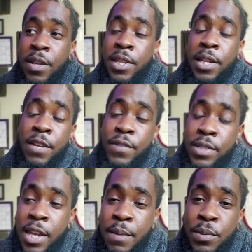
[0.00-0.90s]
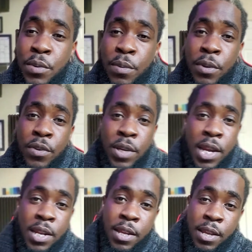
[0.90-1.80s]
And every time you
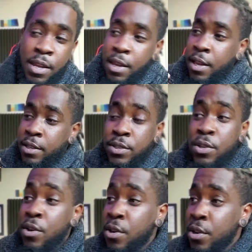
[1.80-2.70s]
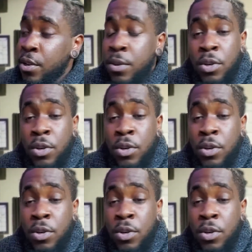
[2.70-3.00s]
create a song